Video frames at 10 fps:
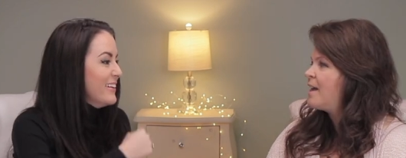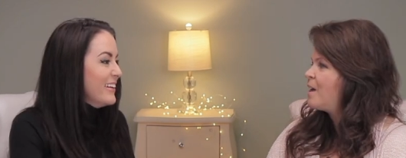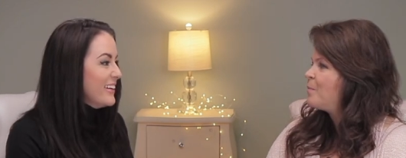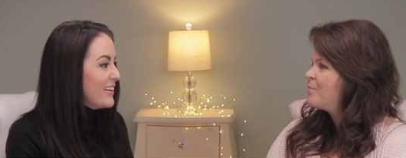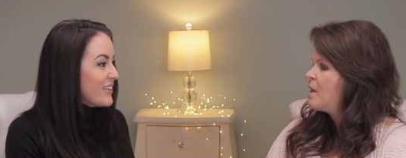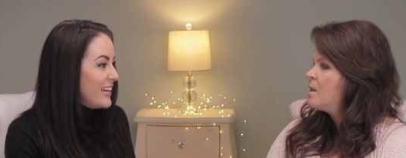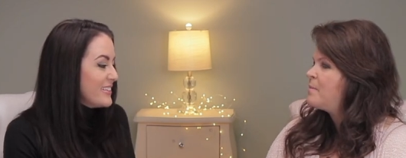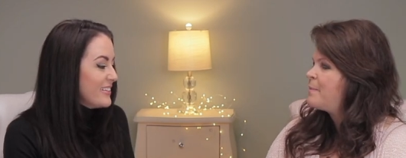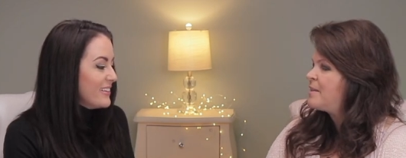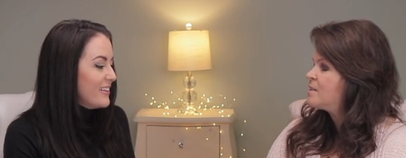Speaker 1: yeah. Right?
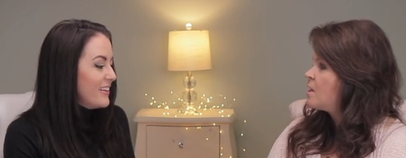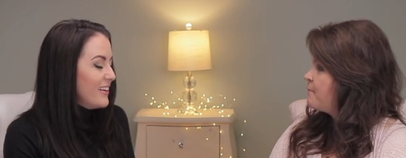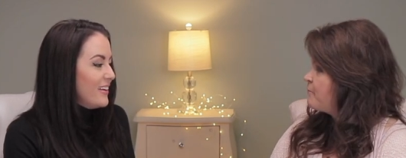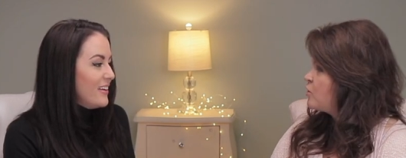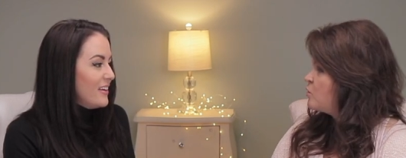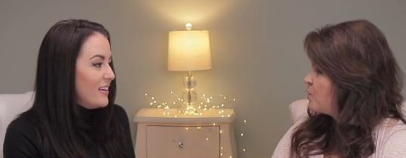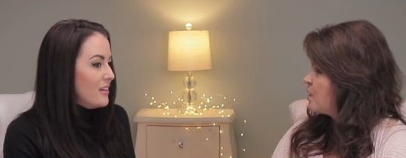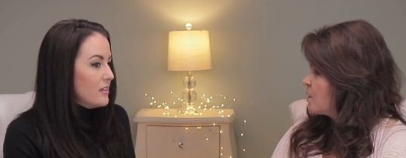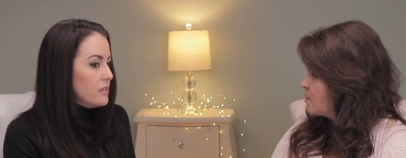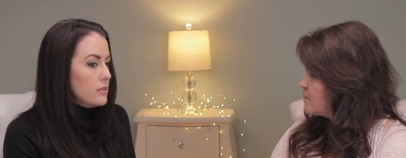Maybe it's time for new
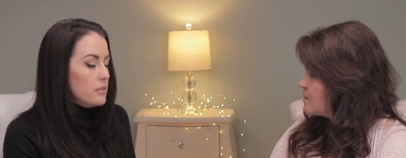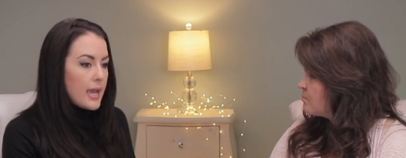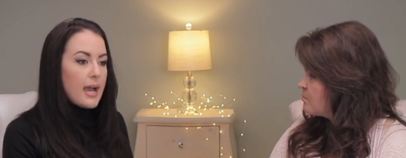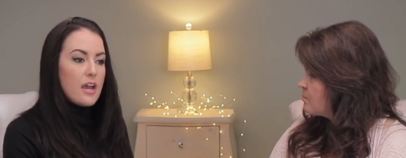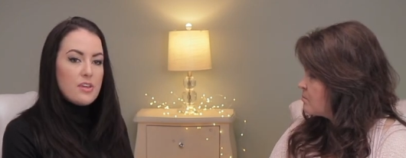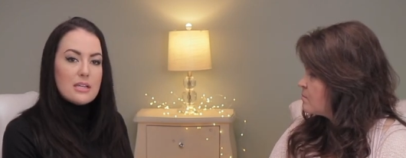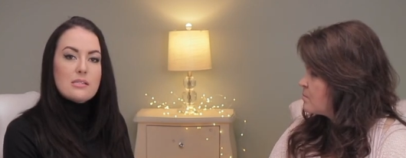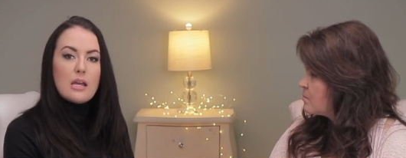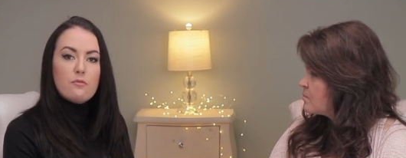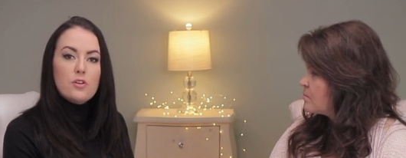things. Yeah, I think mm-hmm.
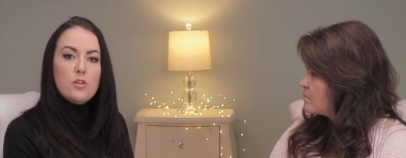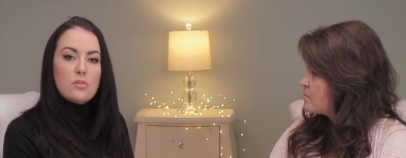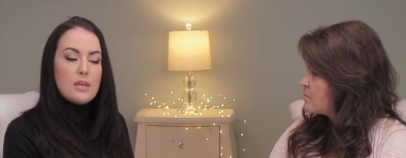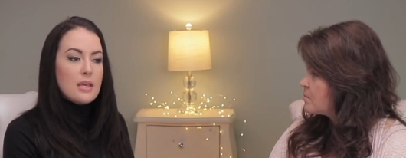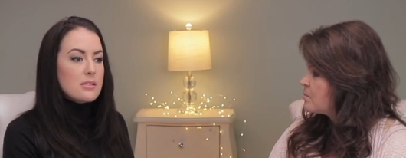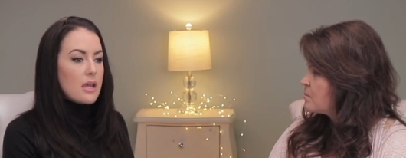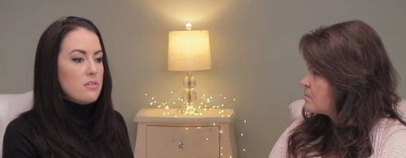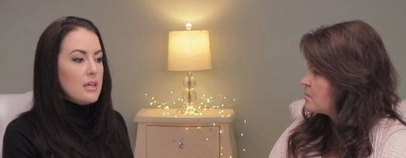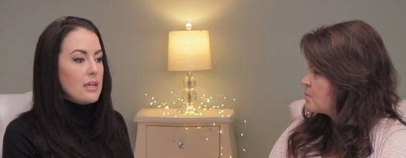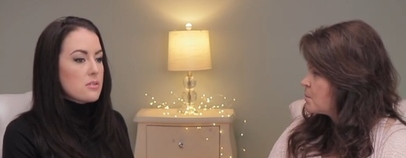it's time mm-hmm. for new things. I
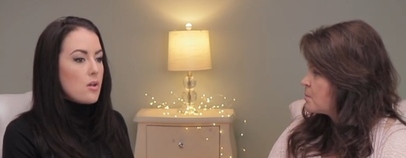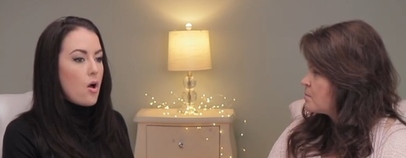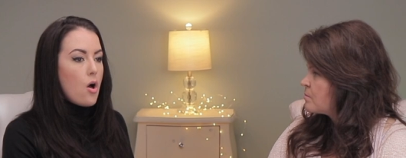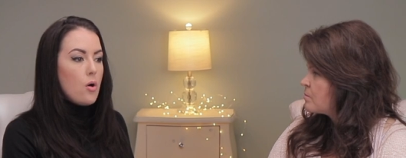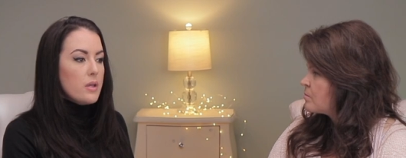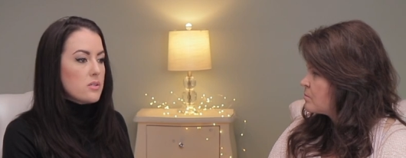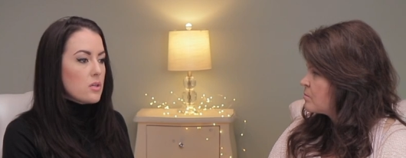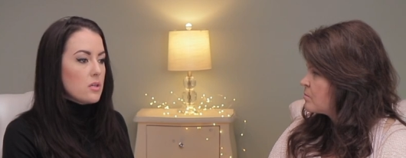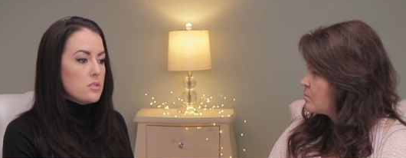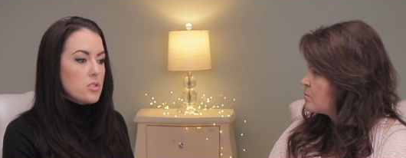think it's always
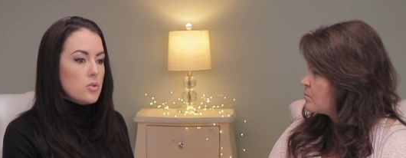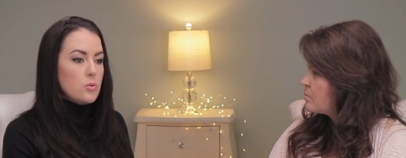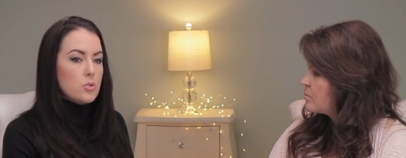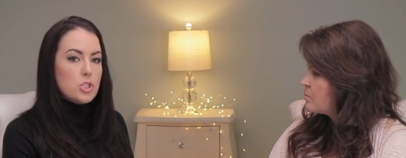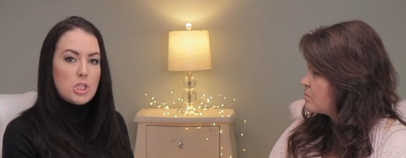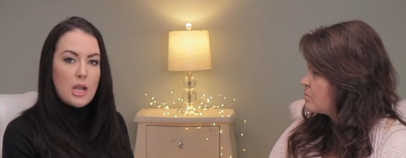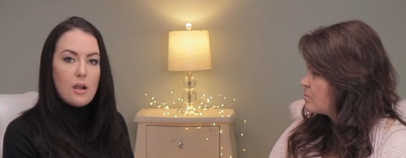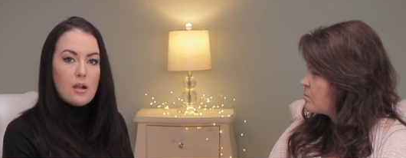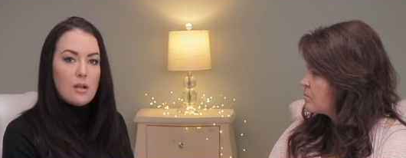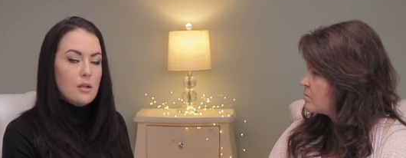good to
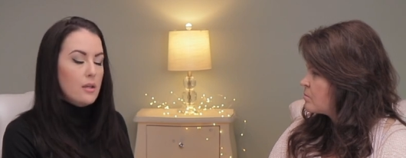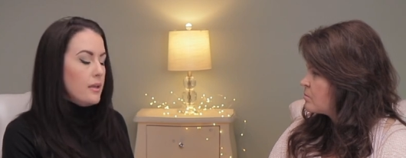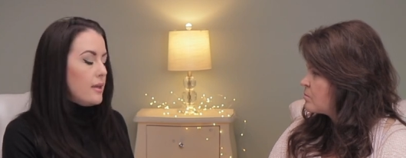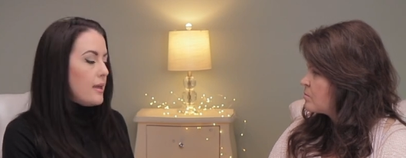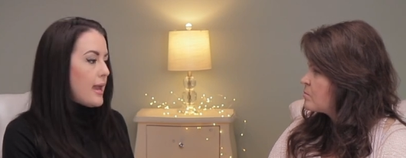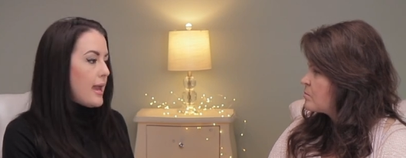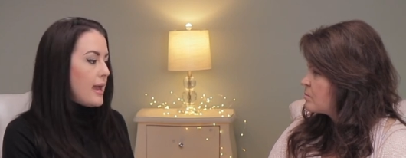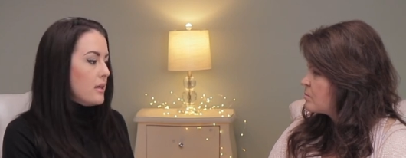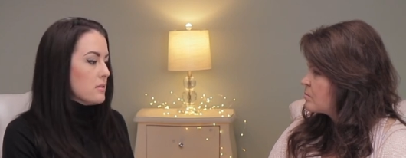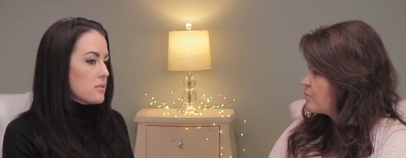share
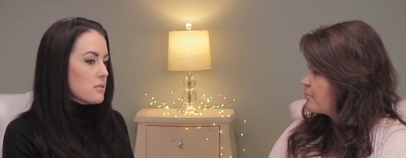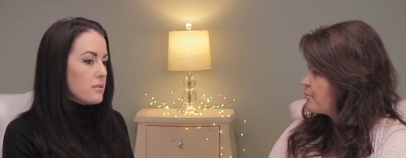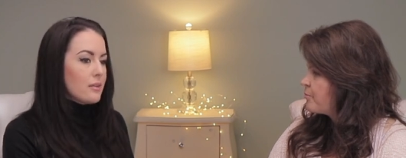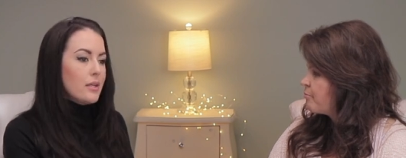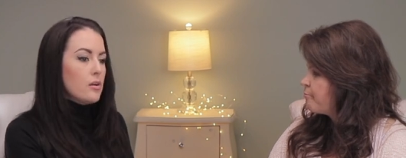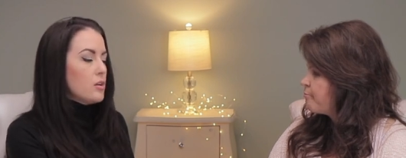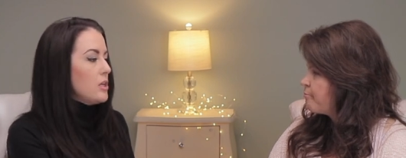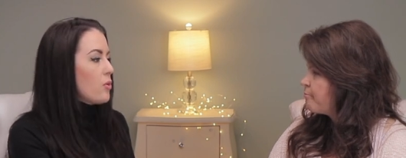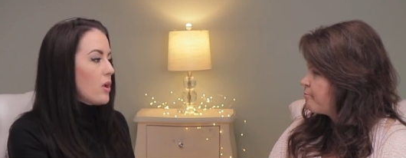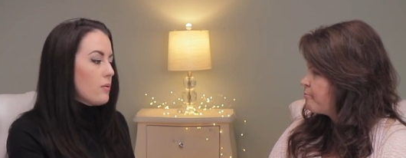and like Leonard
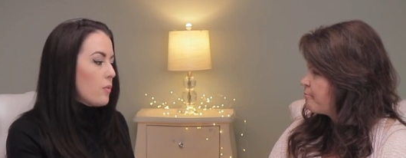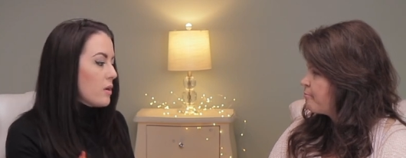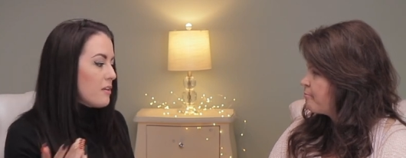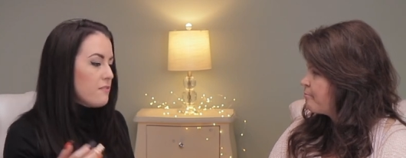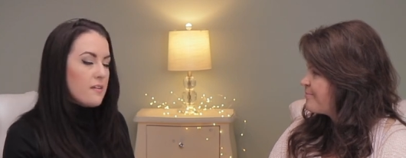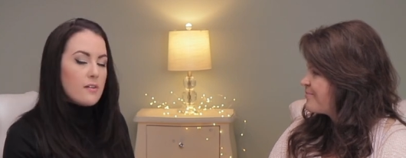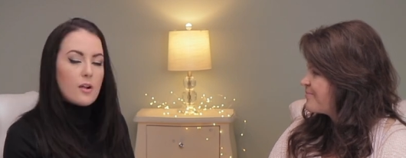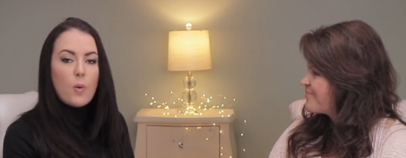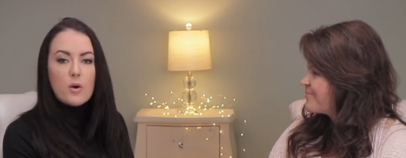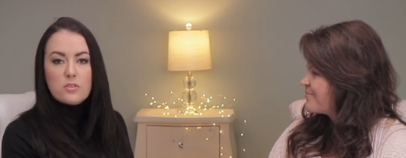Nimoy, one of my favorite
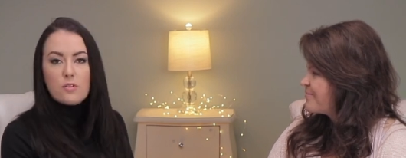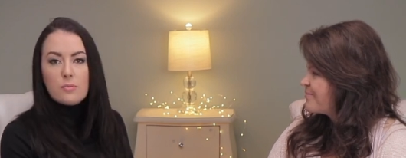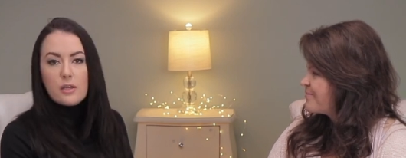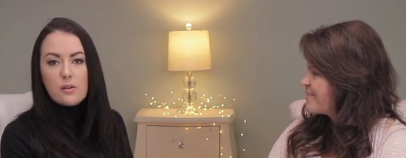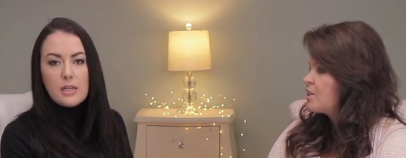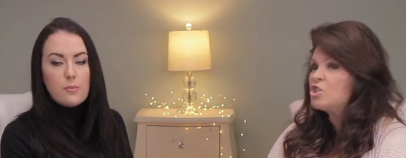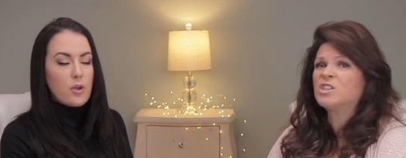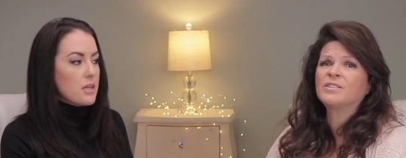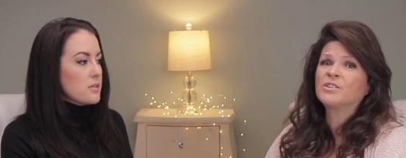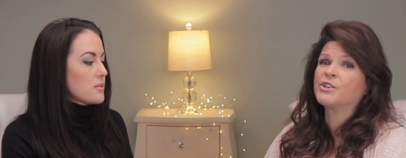quotes from Leonard Nimoy
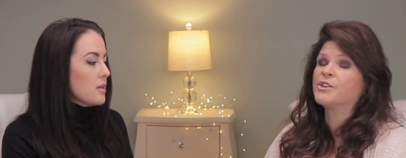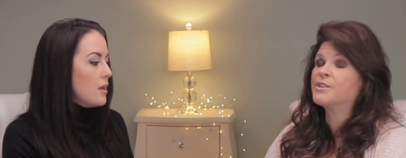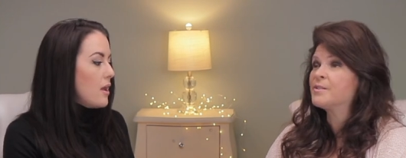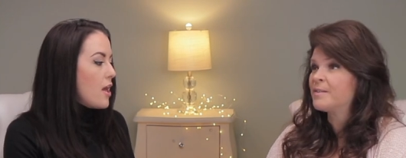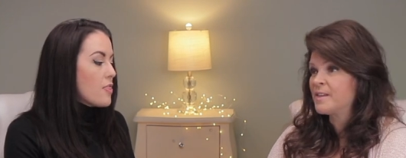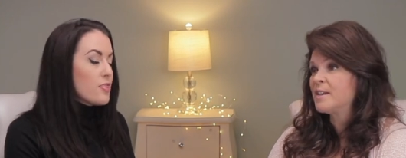She's is, a nerd, and